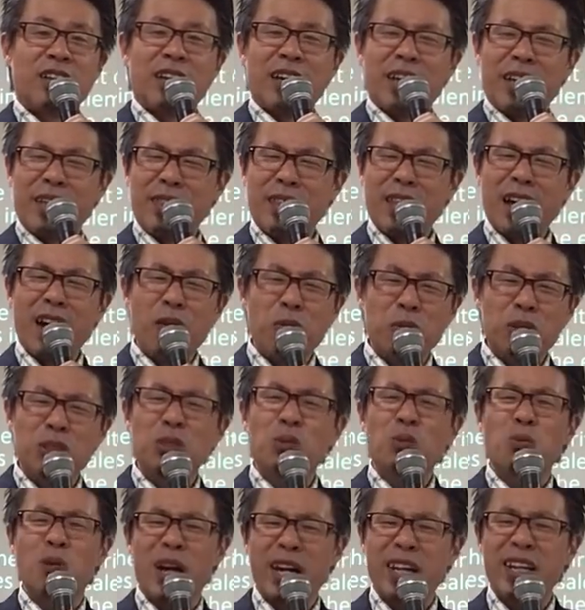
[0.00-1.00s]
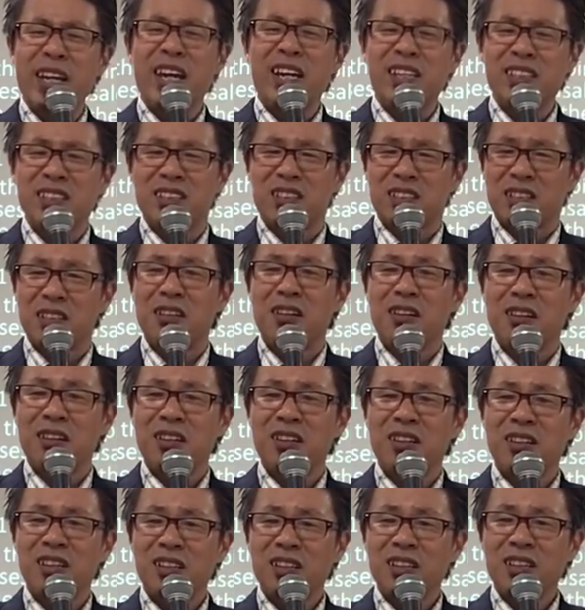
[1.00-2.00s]
And that was the right answer.
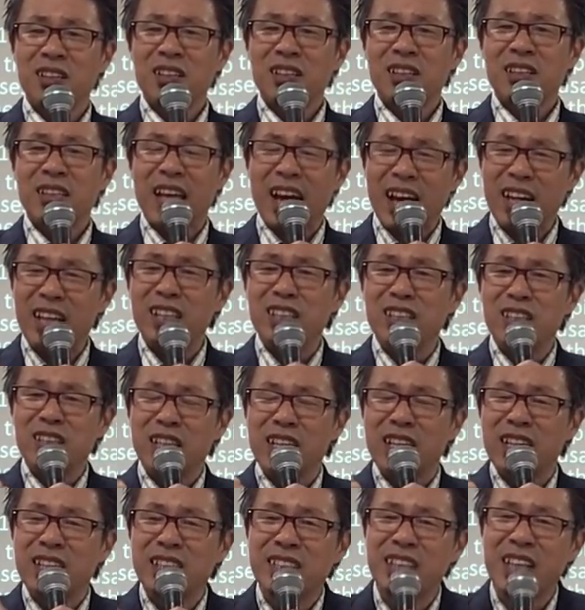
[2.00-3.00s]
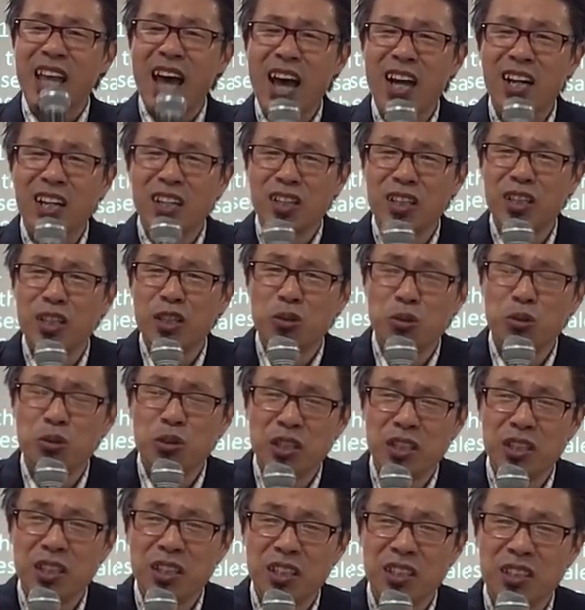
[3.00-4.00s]
That is exactly who
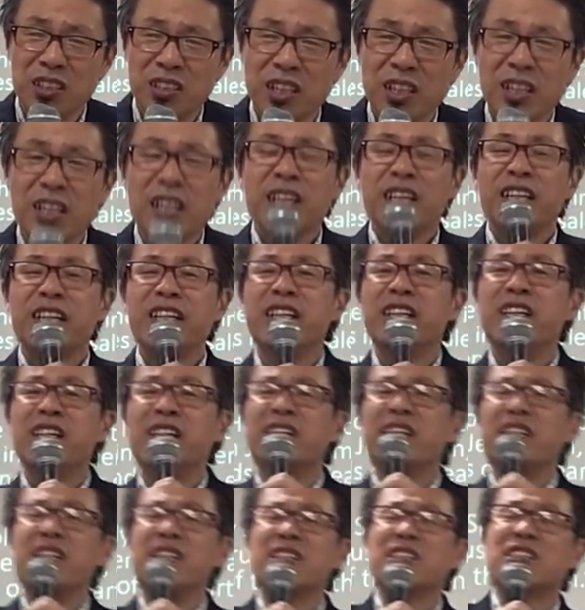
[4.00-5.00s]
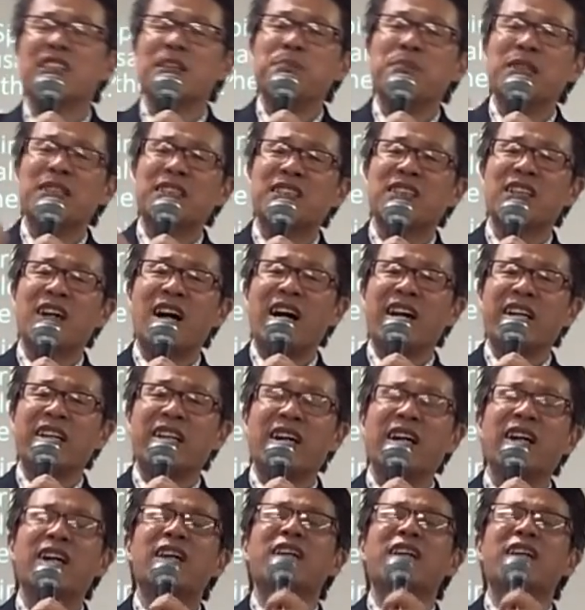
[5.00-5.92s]
he is. He is the Messiah.